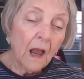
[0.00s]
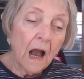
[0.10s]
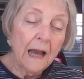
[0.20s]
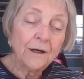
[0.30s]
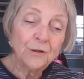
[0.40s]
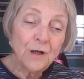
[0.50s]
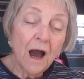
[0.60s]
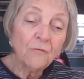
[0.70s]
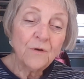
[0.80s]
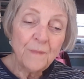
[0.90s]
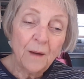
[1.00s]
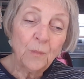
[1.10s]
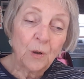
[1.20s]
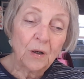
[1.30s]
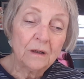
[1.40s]
I could not
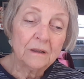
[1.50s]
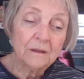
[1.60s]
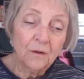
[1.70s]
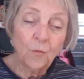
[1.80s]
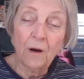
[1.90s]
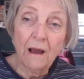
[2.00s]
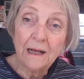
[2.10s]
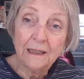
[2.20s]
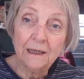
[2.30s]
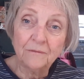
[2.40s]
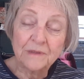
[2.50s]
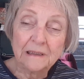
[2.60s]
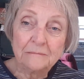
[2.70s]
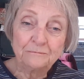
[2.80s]
remember where I lived.